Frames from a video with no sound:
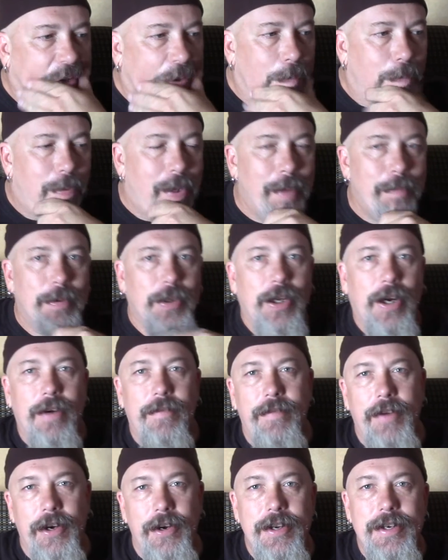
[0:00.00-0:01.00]
people
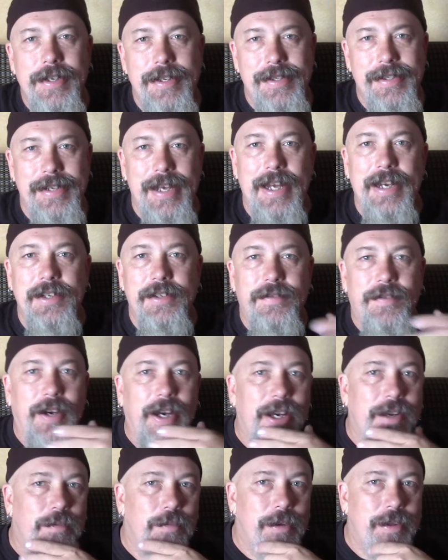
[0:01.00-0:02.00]
are very
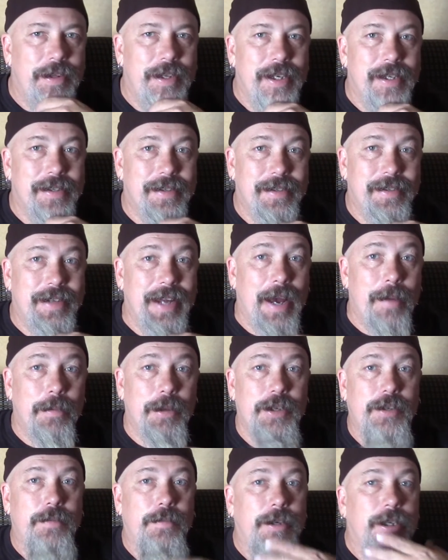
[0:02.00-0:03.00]
dissatisfied with the
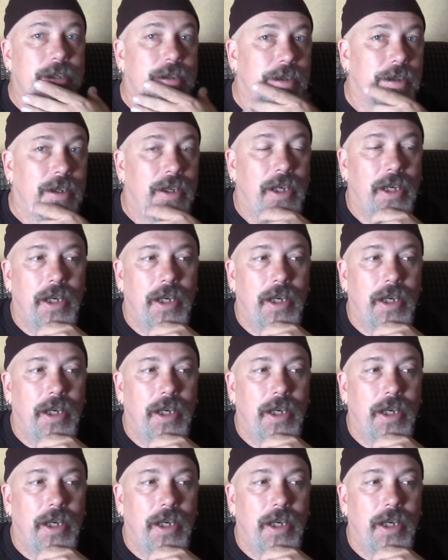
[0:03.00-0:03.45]
establishment